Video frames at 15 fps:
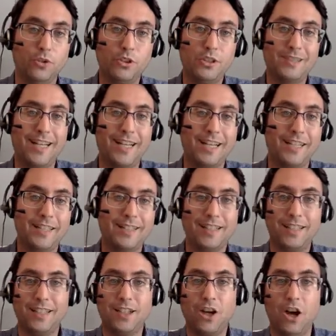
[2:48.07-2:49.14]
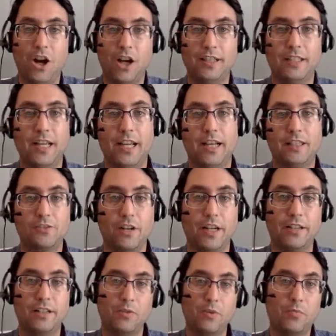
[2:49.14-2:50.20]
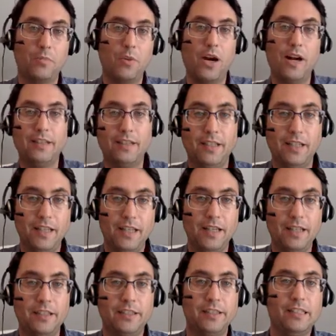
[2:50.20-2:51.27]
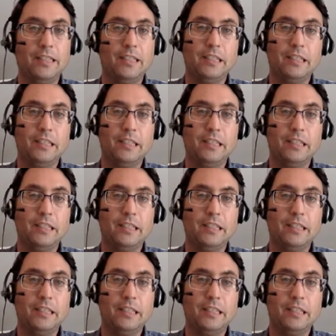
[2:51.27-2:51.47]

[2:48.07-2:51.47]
just setting the context, right? So we bought this.